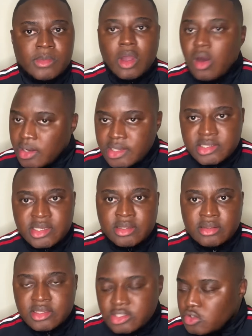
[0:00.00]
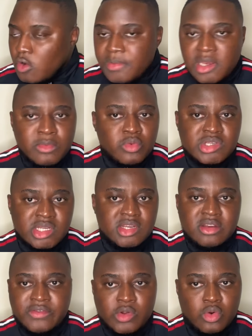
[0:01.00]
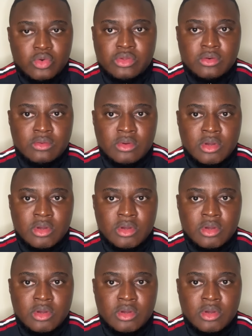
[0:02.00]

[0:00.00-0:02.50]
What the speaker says: Honestly, there's so many more which I didn't even go through.